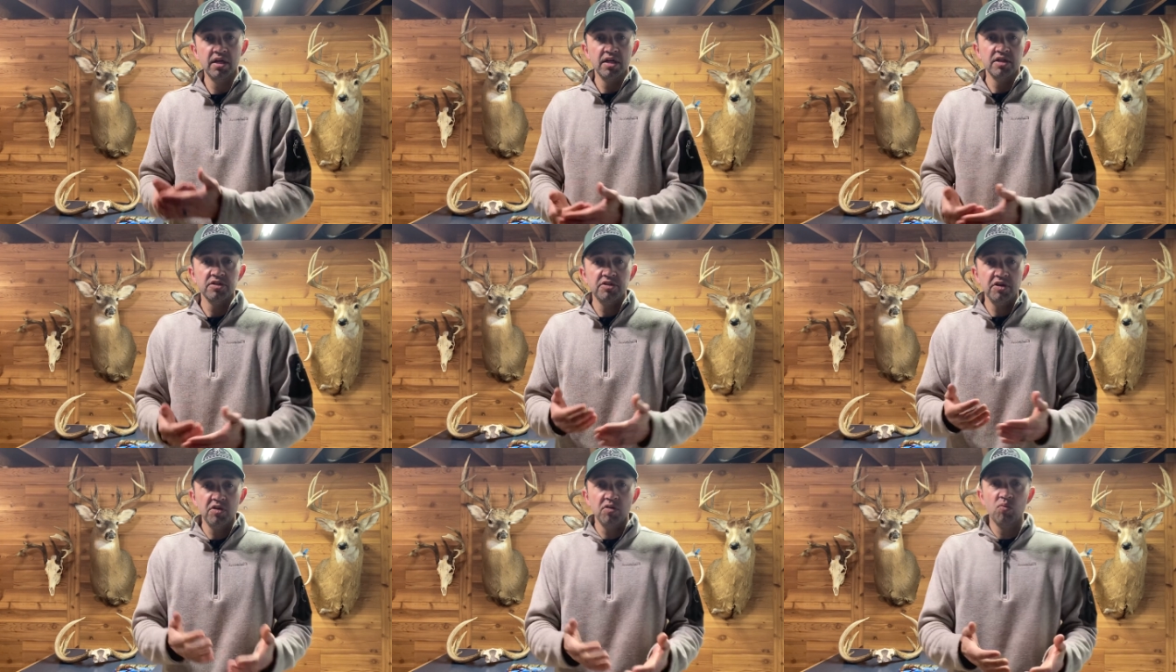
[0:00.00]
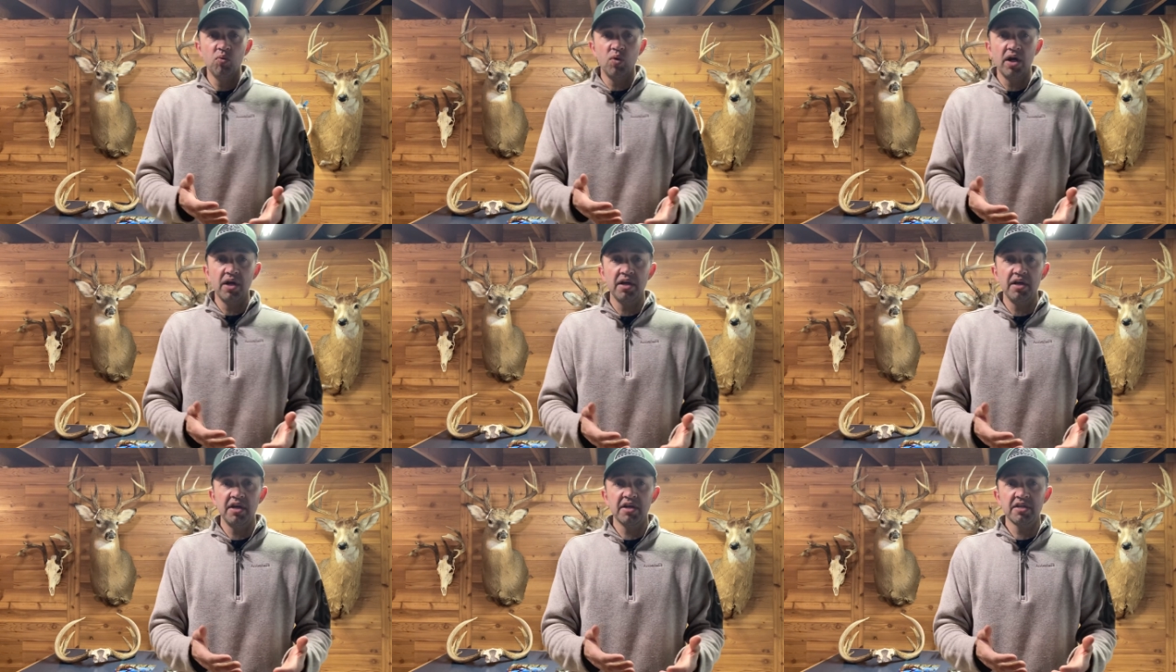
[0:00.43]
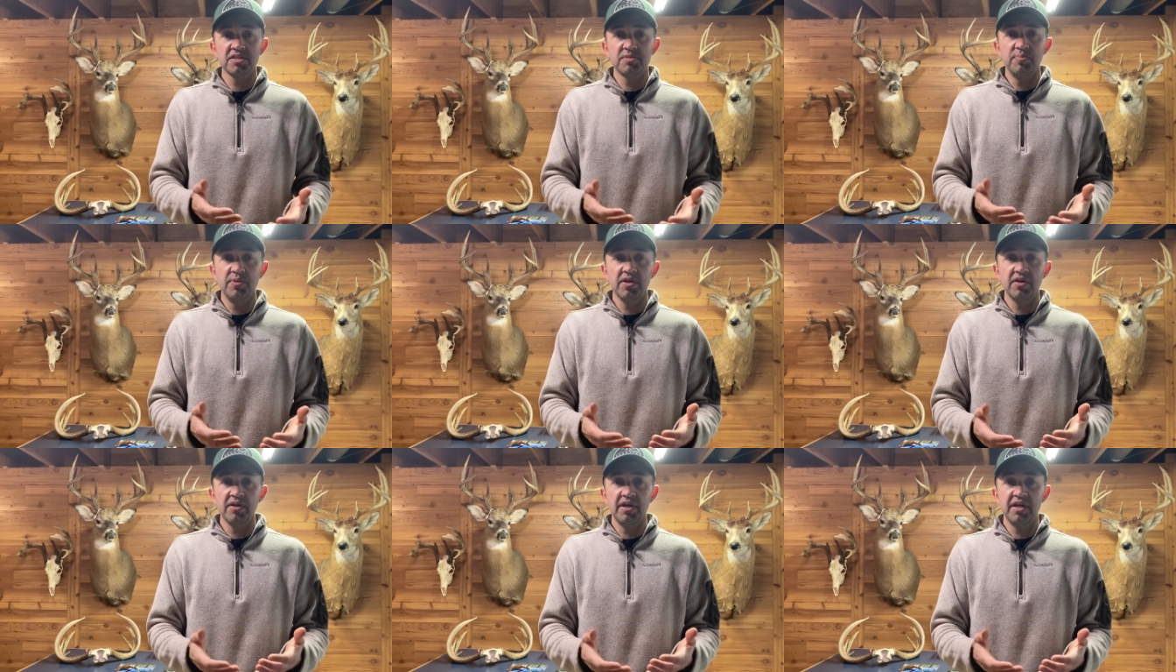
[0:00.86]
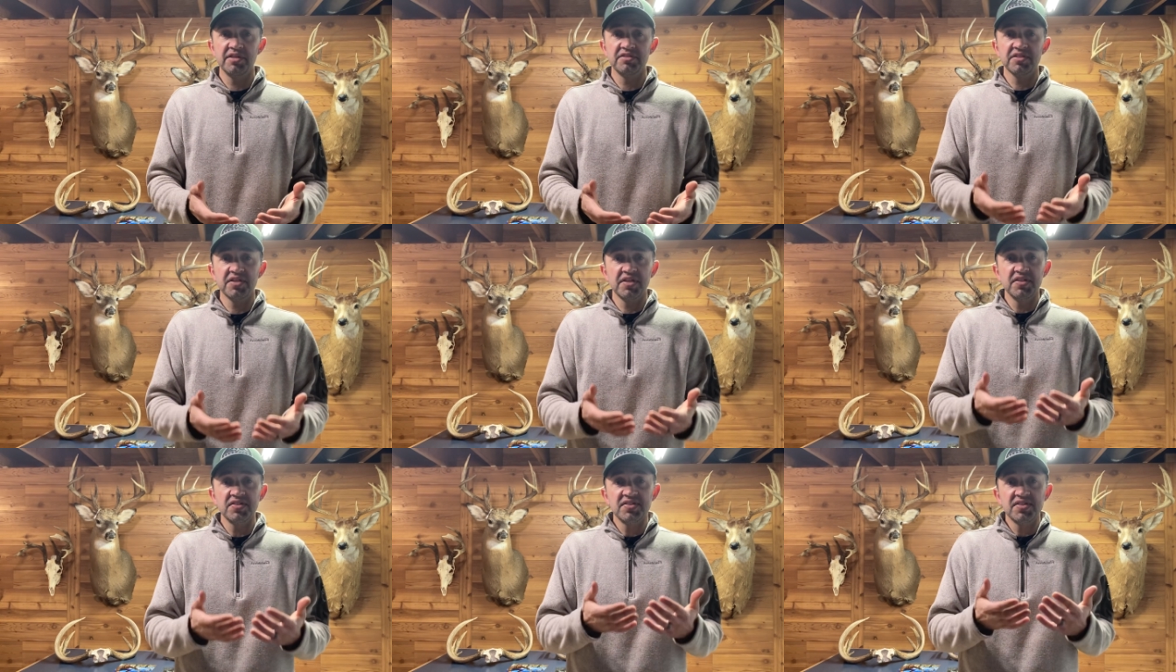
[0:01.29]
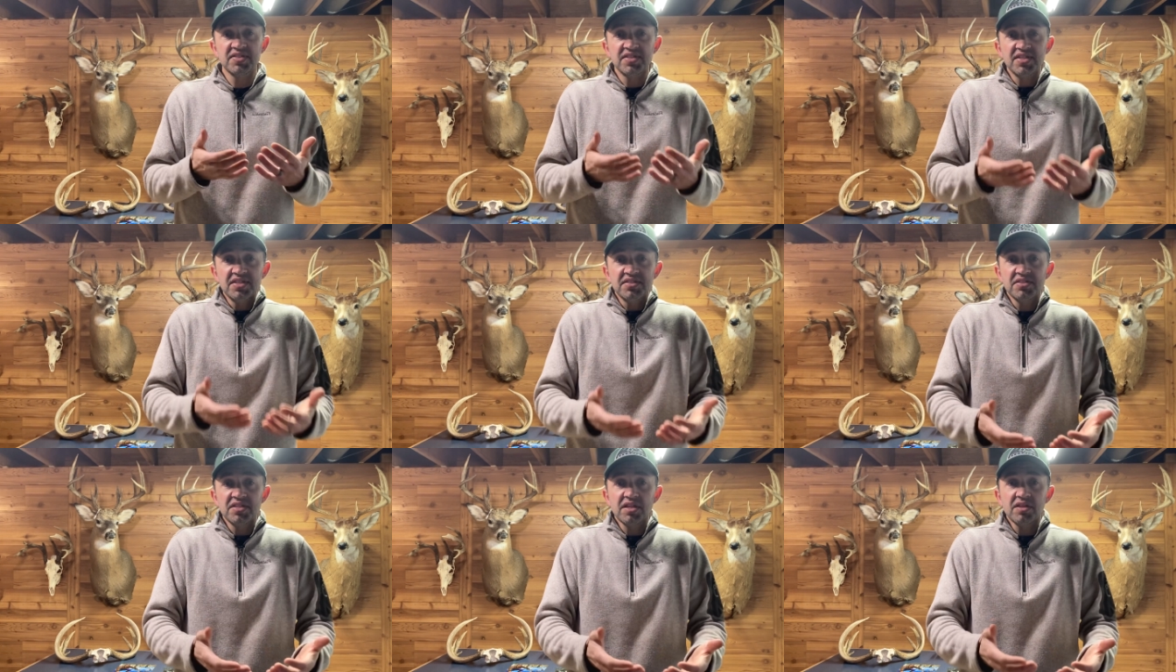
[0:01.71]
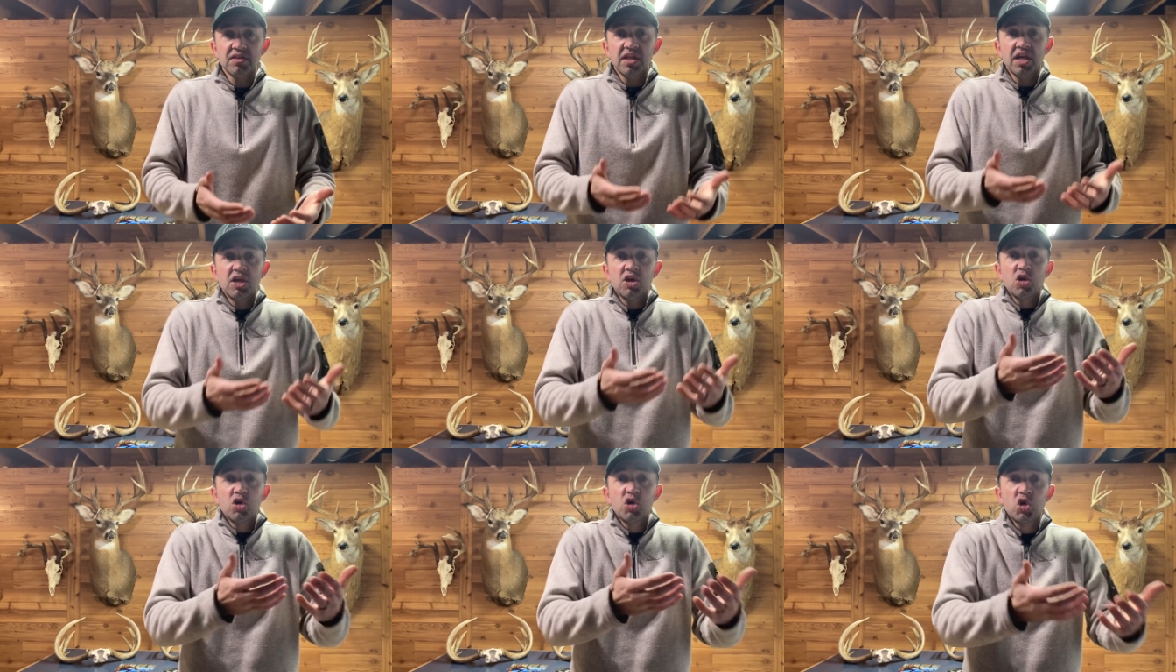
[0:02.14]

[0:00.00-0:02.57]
Do you want to experience consistently